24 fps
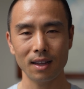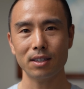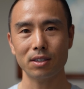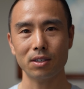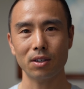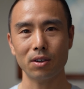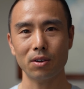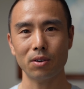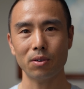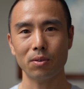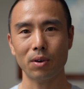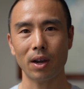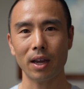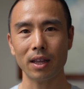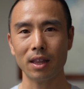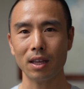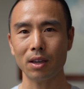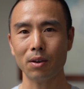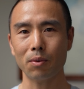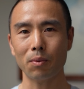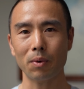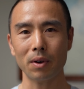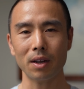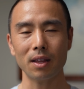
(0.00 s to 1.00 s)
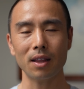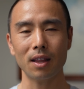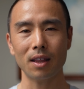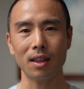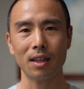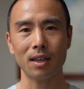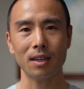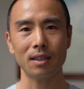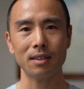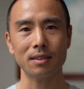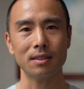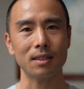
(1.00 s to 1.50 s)
So, I think one of the
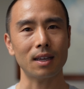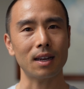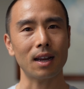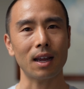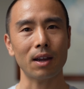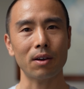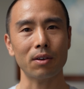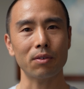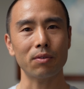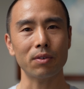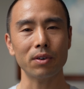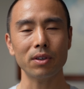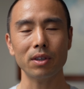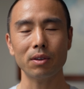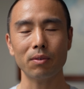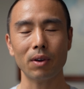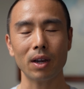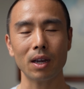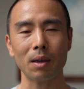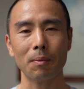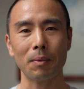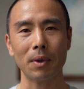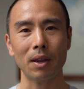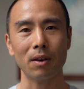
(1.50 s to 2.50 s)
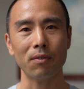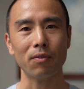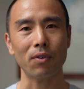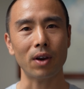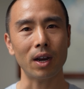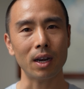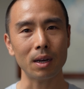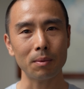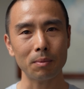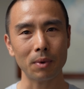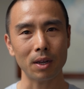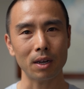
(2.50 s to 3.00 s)
things that I would really recommend for
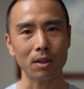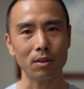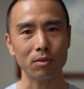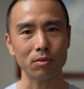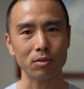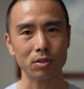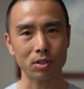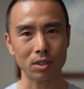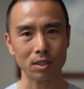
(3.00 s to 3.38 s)
anybody who's